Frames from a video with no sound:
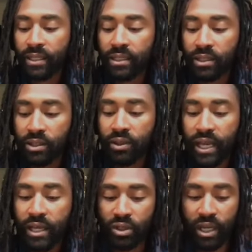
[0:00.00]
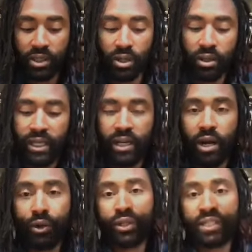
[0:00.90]
to do that is I started looking at
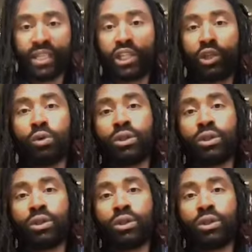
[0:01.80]
all these like huge